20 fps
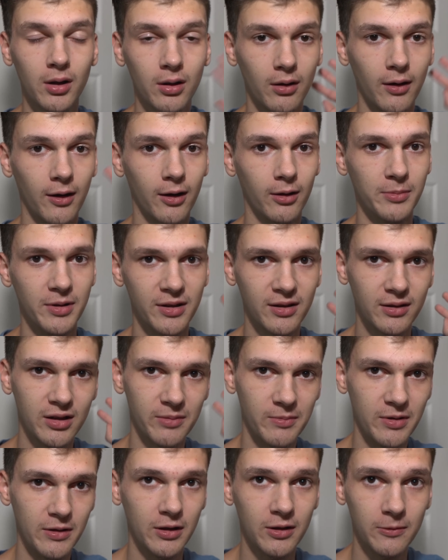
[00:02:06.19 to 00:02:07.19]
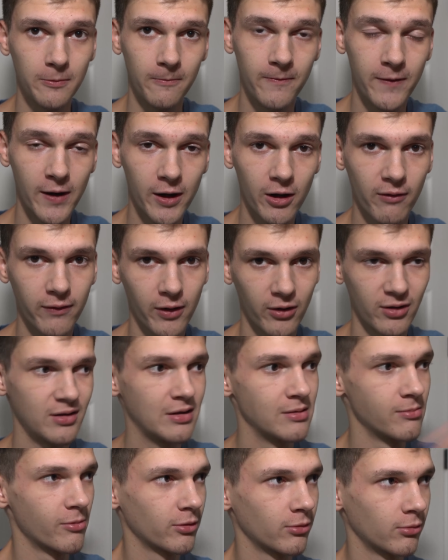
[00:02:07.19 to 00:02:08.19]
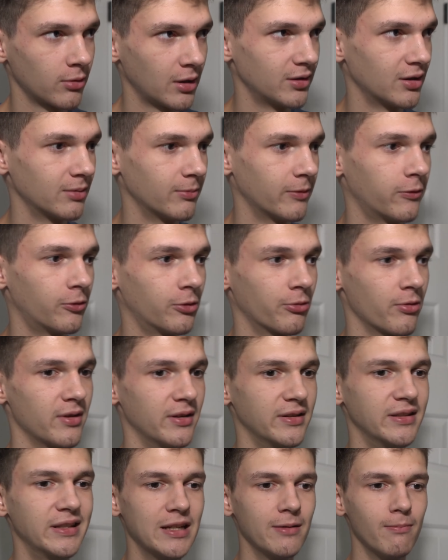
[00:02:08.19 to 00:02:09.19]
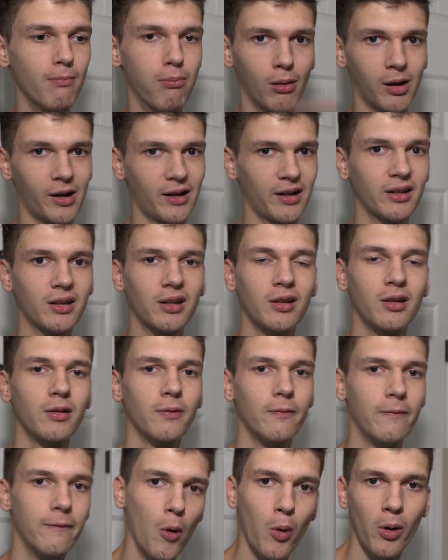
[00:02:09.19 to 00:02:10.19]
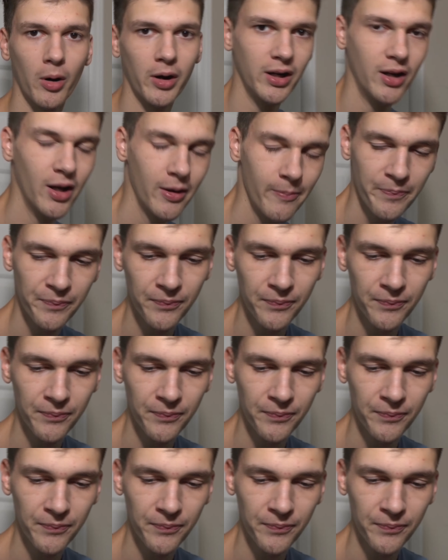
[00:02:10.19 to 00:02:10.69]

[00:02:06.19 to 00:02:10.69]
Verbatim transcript: Um, it's going to be very, very similar to what I've done before with the deep black void.